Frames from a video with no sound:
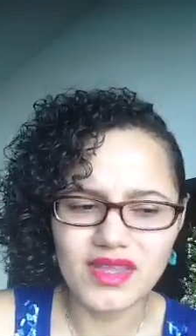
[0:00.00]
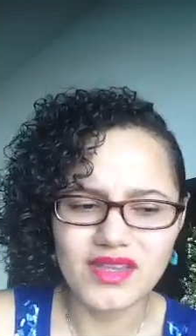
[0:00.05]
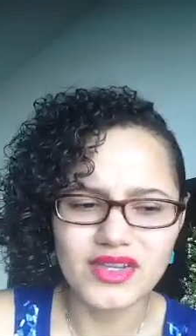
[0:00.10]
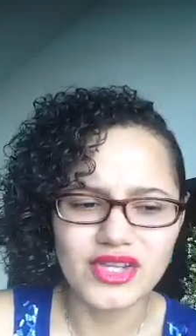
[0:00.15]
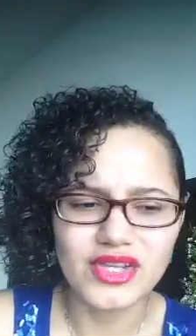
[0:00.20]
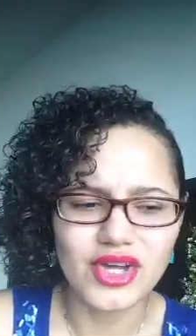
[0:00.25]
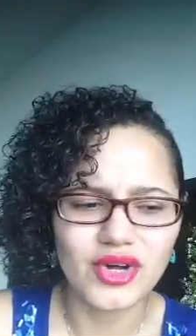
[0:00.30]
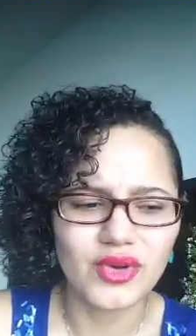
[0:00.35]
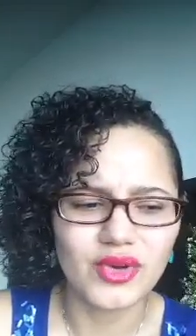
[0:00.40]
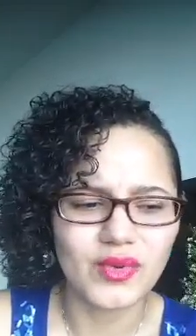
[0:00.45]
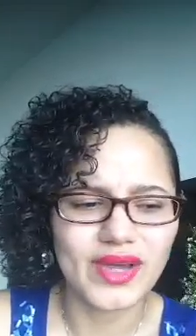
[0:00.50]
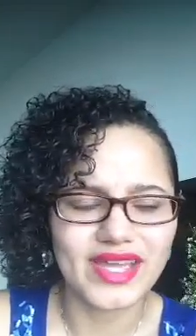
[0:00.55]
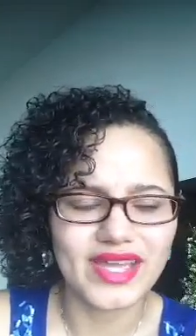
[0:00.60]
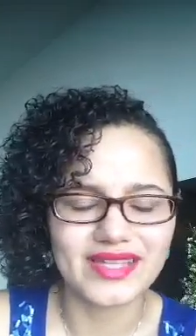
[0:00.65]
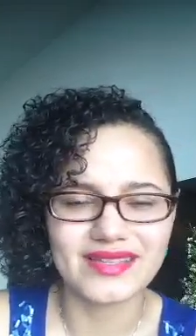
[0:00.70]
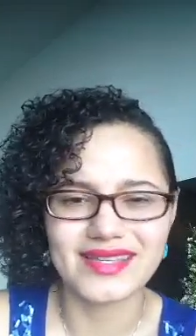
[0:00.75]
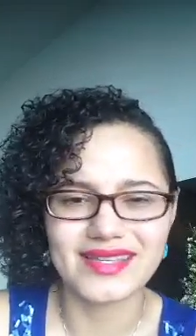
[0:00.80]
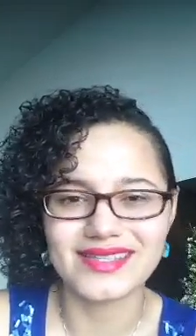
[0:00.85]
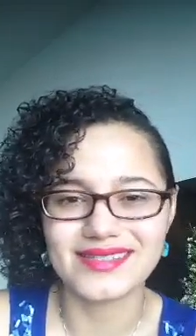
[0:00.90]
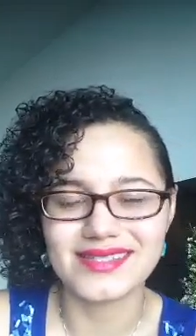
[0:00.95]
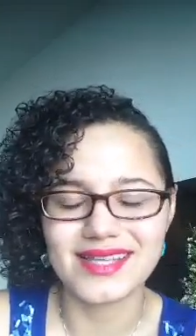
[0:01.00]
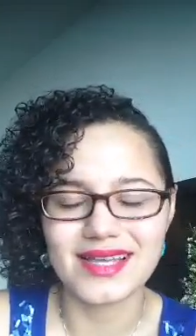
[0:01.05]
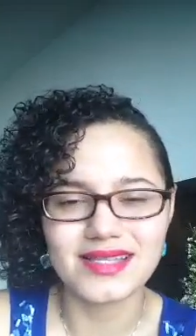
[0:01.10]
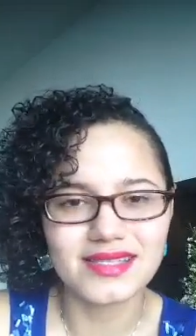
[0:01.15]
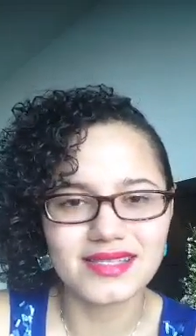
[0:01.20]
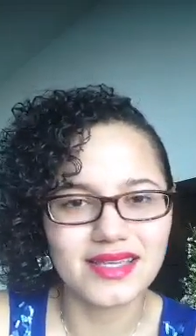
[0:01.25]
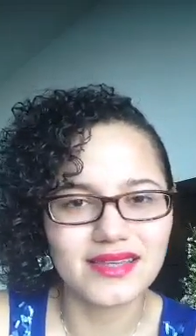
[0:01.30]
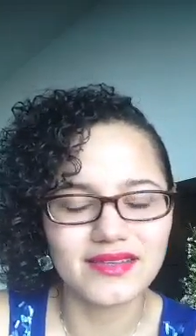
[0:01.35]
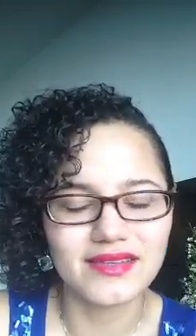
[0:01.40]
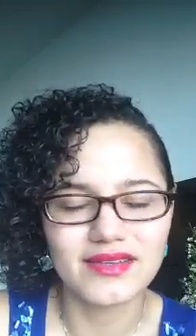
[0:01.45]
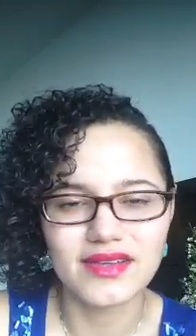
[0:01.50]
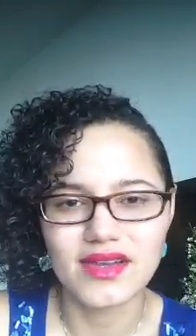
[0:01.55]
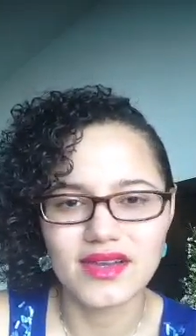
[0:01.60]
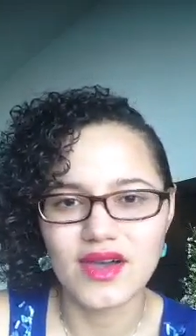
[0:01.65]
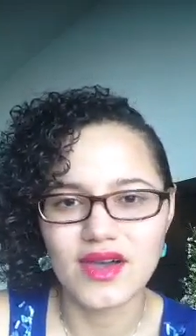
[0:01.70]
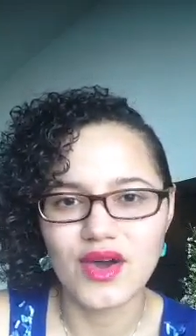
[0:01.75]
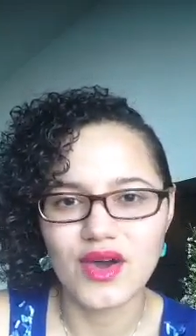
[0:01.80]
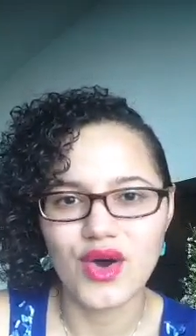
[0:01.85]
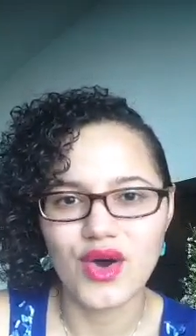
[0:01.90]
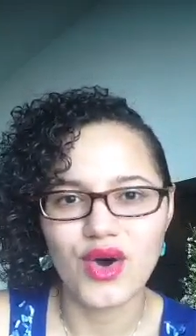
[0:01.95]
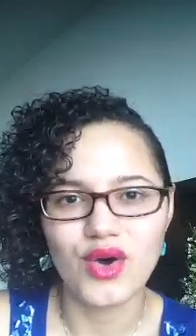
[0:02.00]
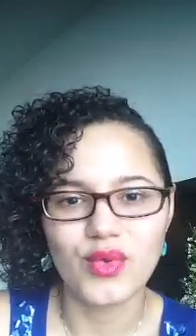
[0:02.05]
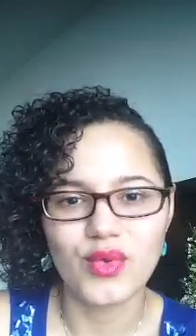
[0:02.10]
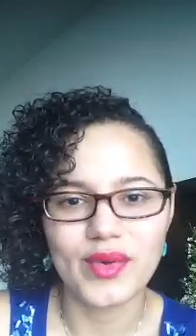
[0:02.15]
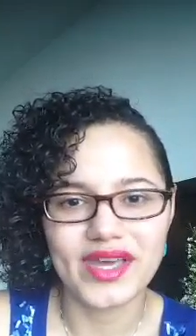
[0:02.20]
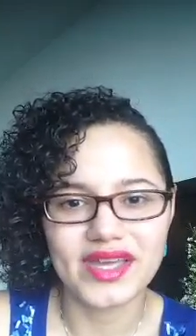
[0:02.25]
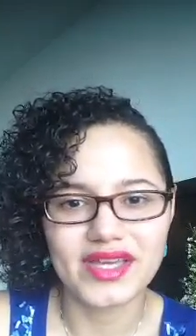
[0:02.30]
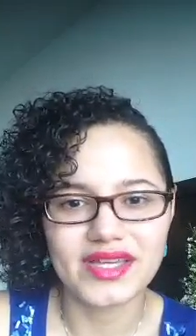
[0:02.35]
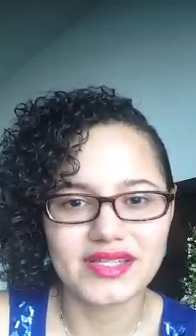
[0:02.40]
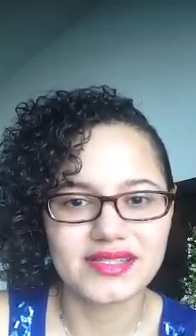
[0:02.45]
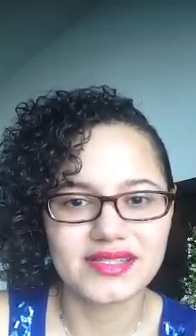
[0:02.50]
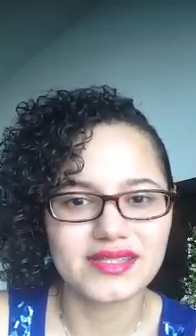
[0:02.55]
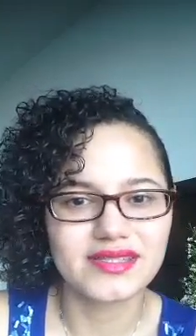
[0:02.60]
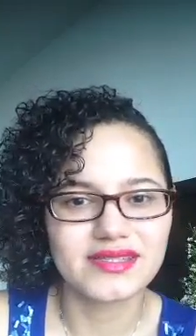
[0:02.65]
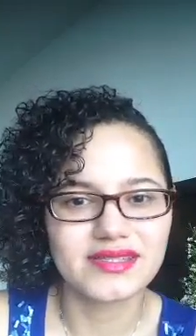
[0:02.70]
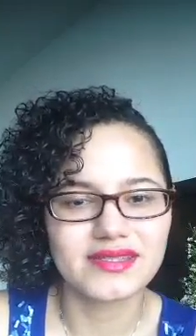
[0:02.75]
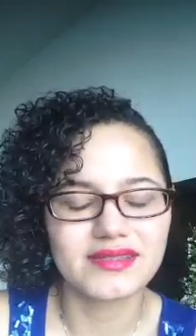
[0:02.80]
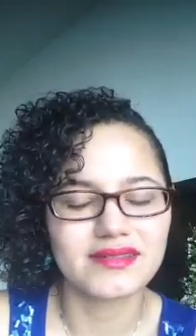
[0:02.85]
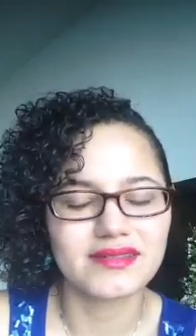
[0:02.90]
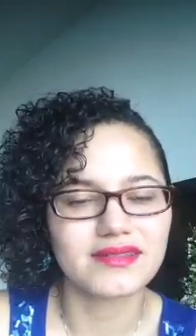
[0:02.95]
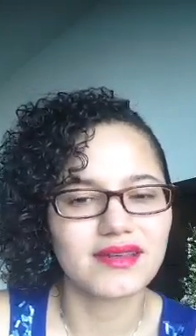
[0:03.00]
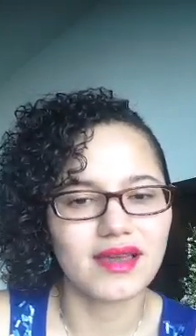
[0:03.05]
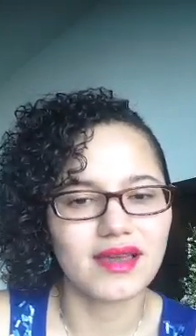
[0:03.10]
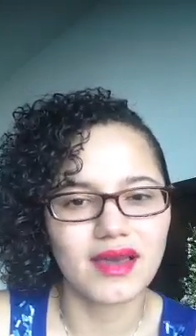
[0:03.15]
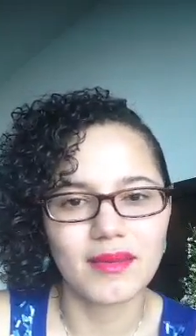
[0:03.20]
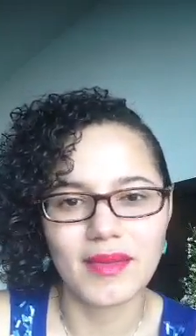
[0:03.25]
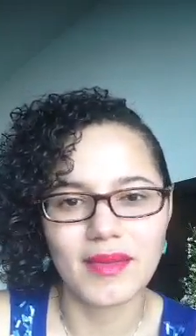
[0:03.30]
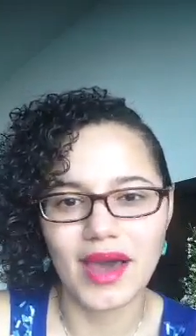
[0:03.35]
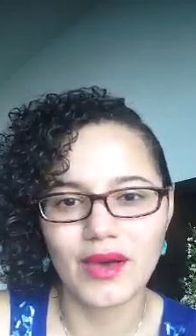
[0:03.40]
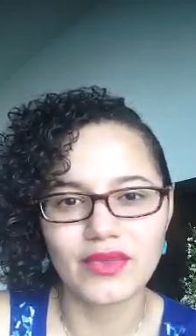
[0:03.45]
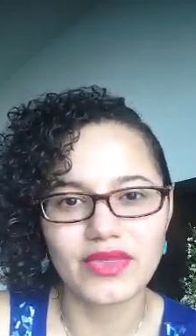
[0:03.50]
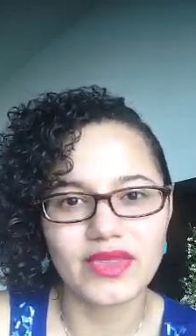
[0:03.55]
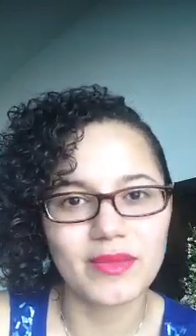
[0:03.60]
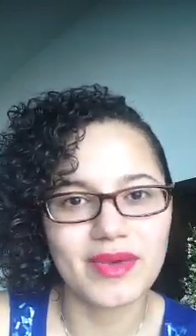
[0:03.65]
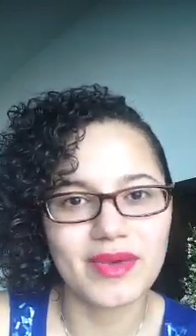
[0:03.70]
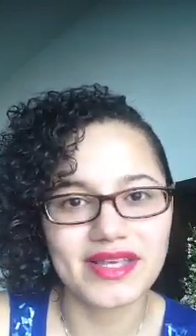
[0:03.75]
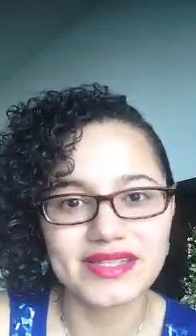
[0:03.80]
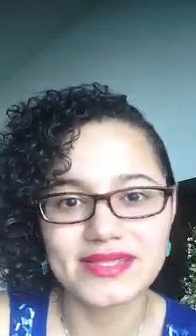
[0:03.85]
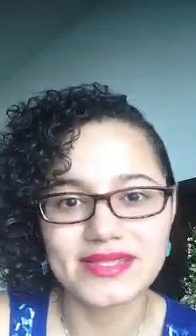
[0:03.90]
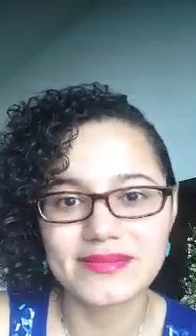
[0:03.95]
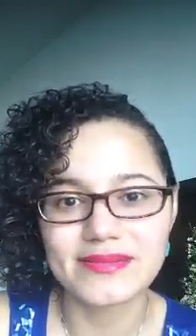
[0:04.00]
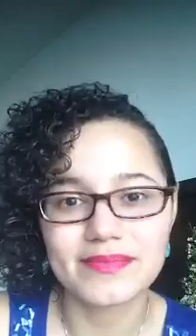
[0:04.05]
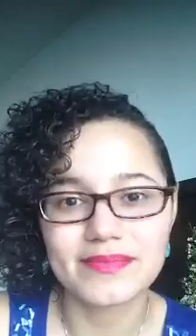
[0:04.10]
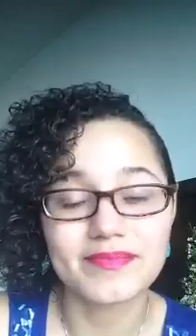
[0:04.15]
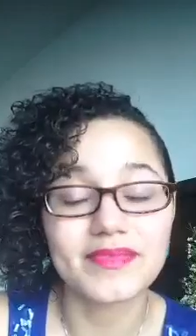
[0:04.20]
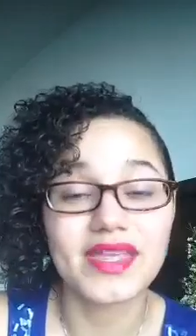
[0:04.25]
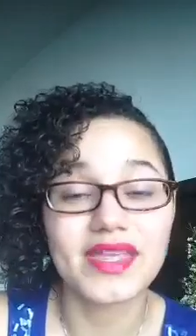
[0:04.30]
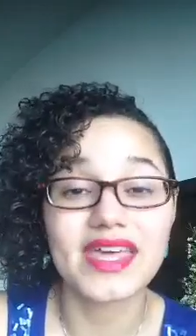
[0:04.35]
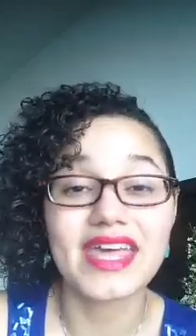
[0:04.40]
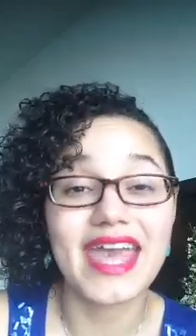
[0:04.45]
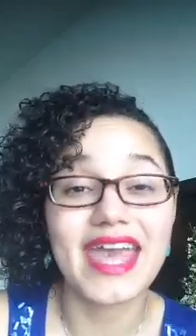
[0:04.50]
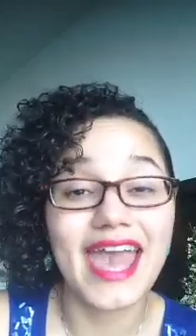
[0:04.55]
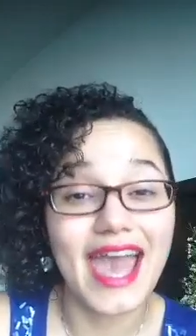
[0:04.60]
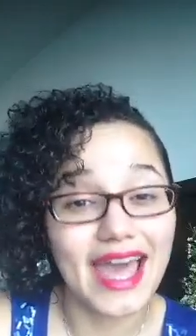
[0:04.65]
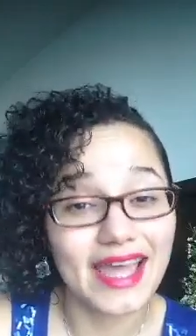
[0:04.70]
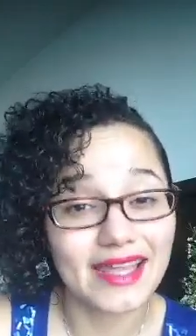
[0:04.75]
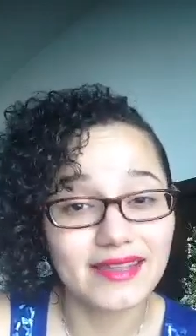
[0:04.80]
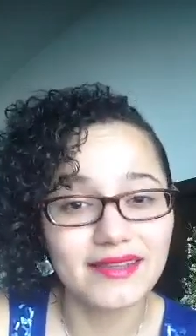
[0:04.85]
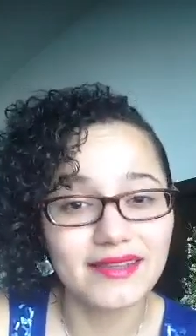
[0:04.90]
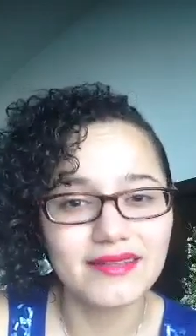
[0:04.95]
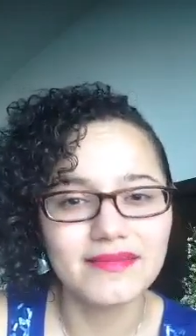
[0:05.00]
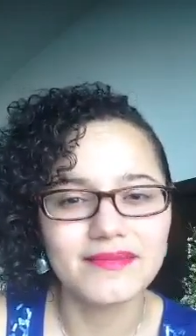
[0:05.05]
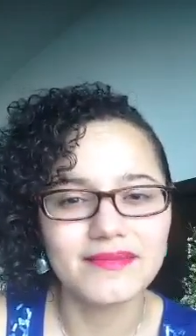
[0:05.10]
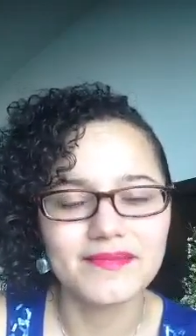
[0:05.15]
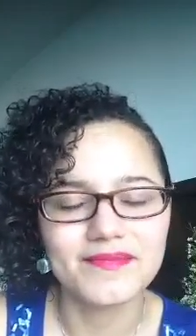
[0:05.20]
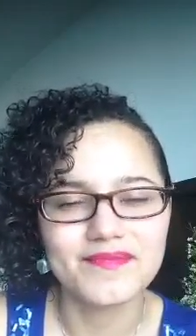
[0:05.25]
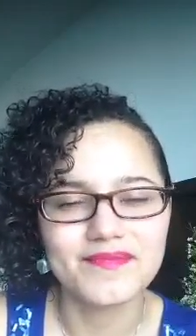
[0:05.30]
You know, it, it doesn't always come out the best it can,